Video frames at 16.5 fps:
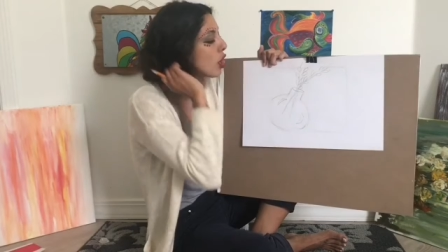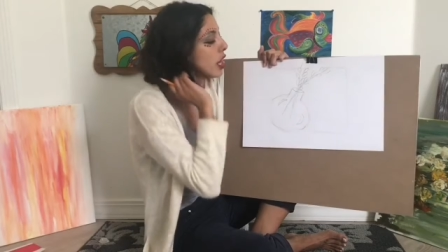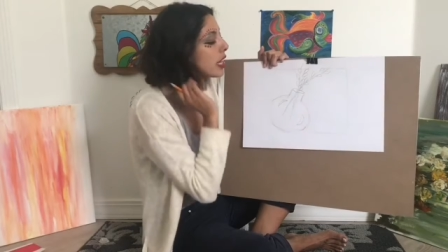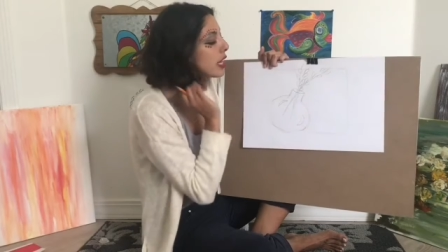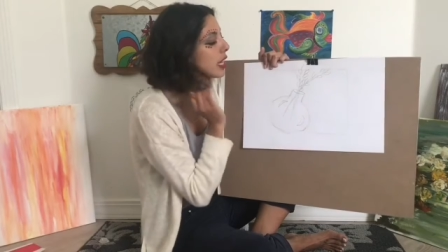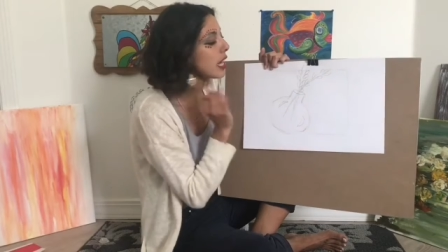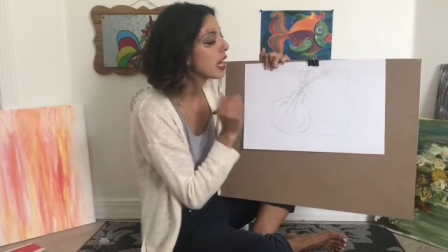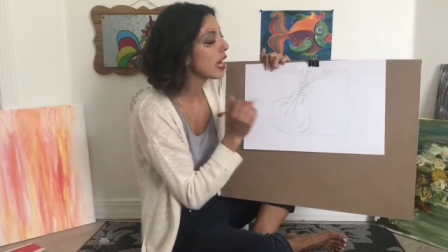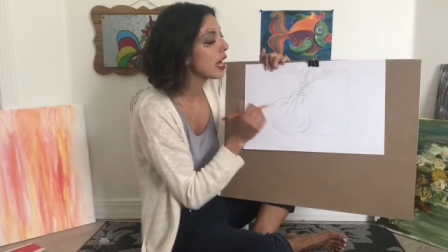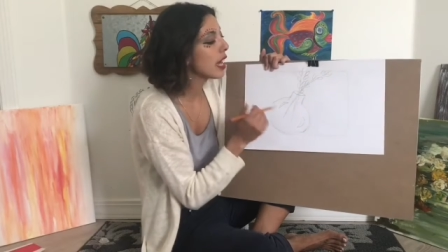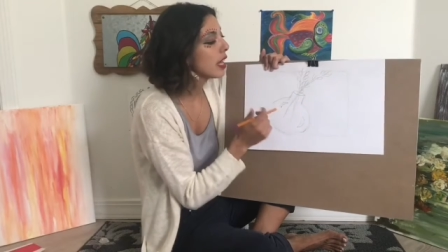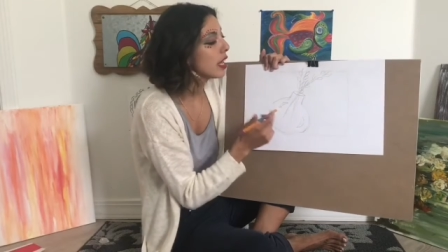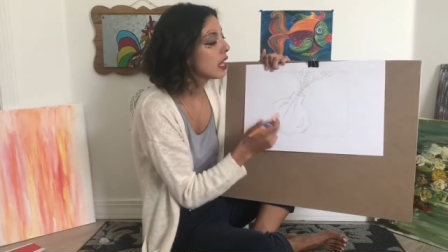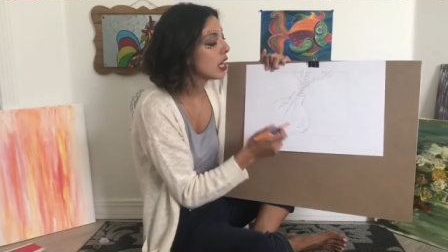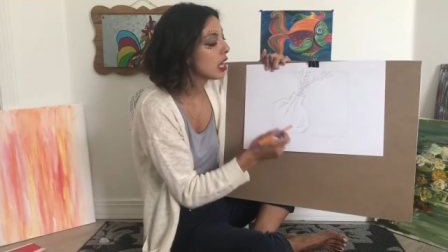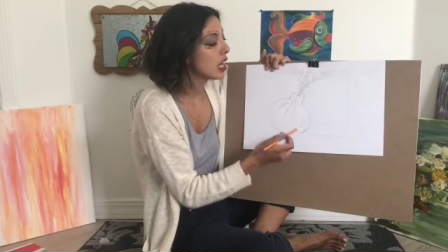that,
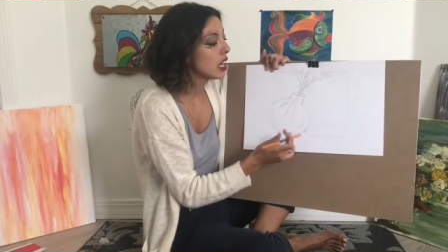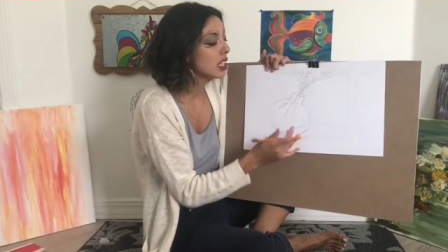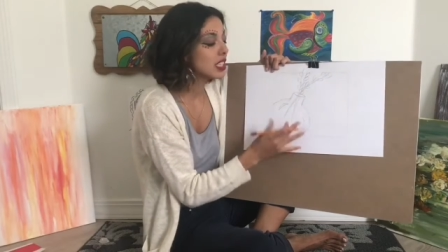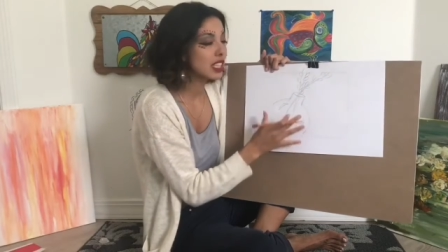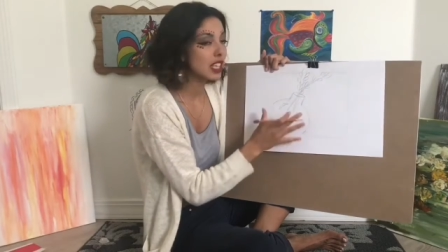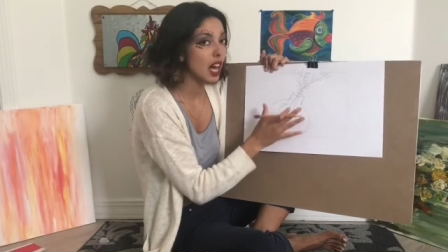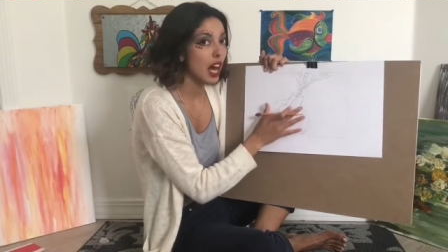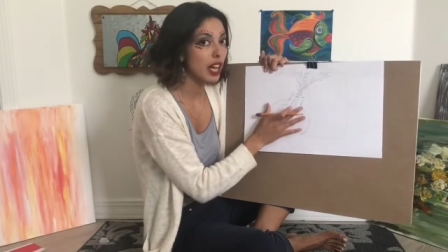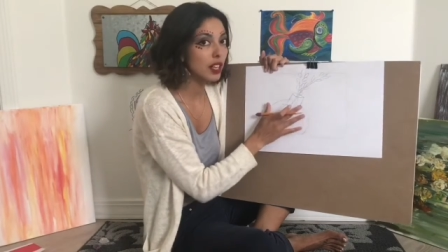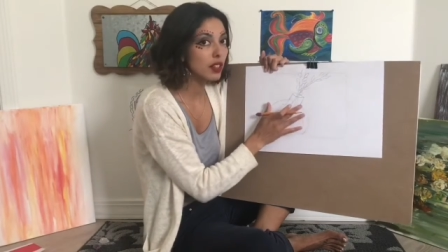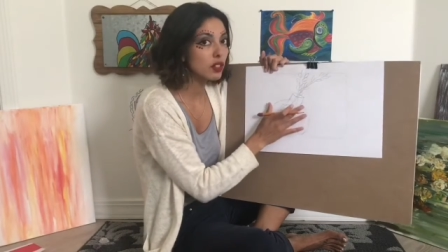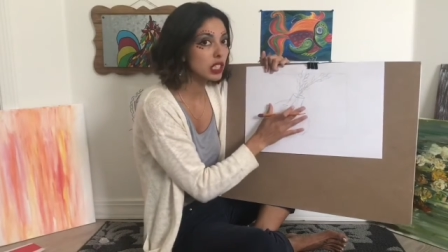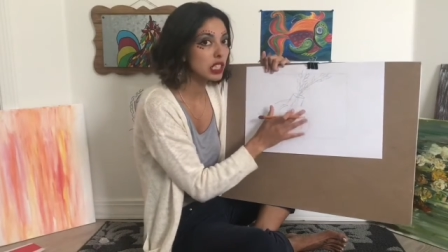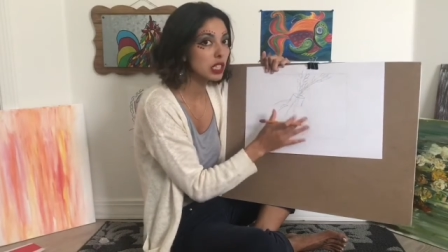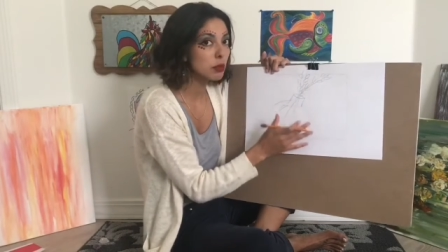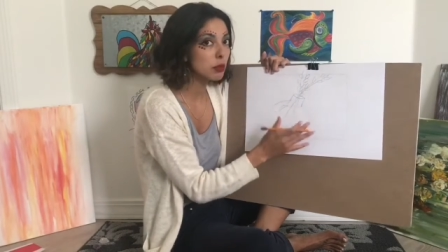it's kind of a
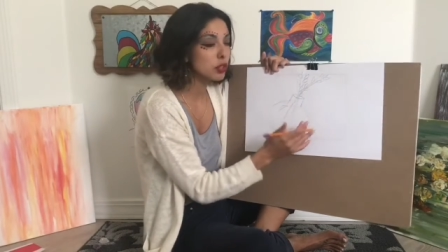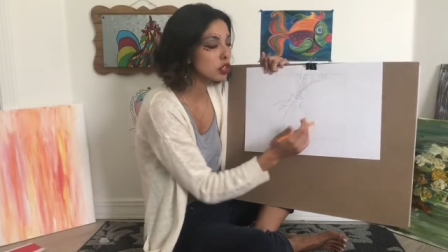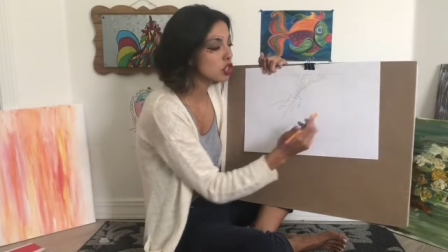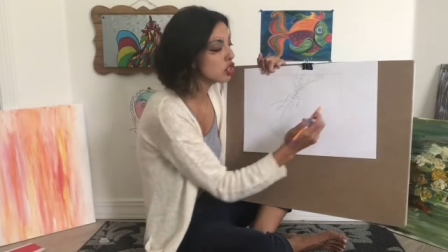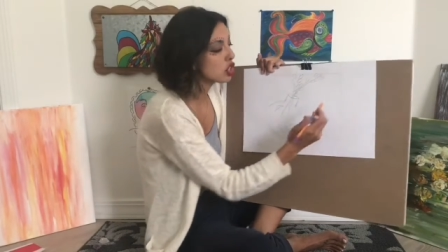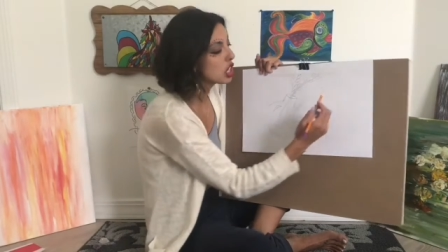similar shape.